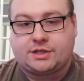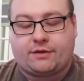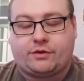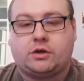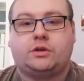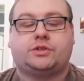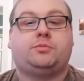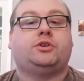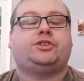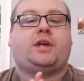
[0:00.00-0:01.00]
have goals,
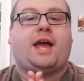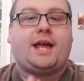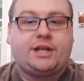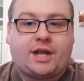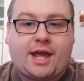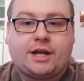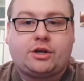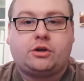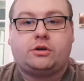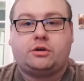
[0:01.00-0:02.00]
but her
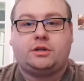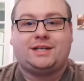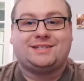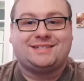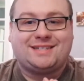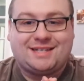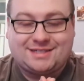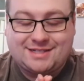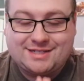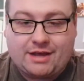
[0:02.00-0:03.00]
goal is
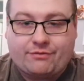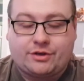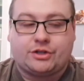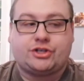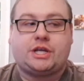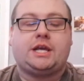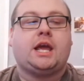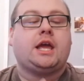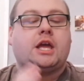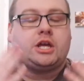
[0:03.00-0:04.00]
indefinite. She
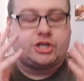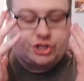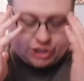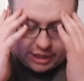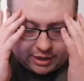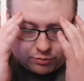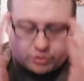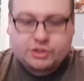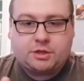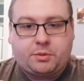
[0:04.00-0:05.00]

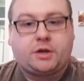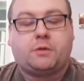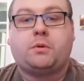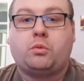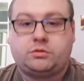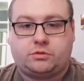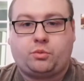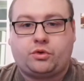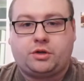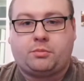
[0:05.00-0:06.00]
wants to become a
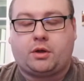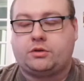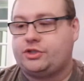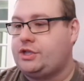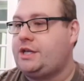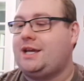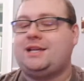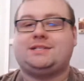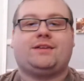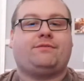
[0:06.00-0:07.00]
Wonderbolt.
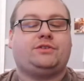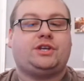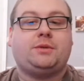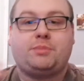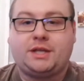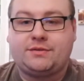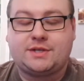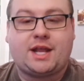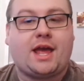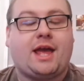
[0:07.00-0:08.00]
She believes
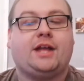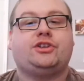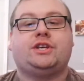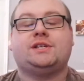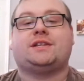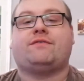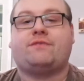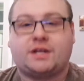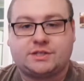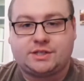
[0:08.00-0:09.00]
in her head she is the
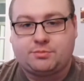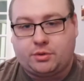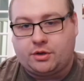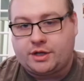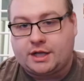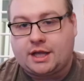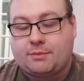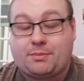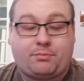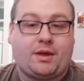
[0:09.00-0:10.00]
fastest pony
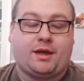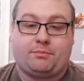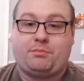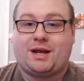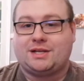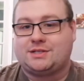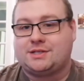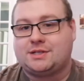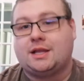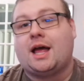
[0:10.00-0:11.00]

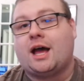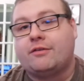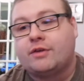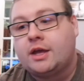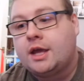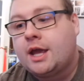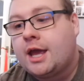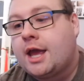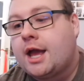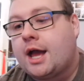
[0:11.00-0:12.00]
Pegasus alive,
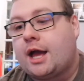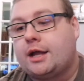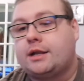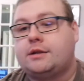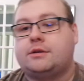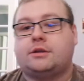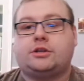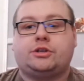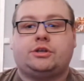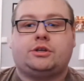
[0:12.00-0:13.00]
and
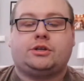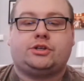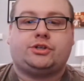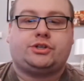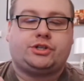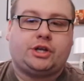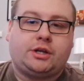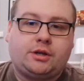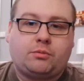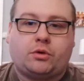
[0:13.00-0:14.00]

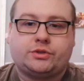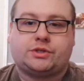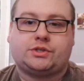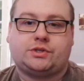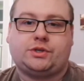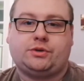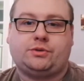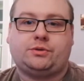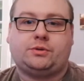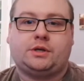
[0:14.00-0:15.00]
she wants
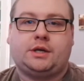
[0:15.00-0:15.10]
to.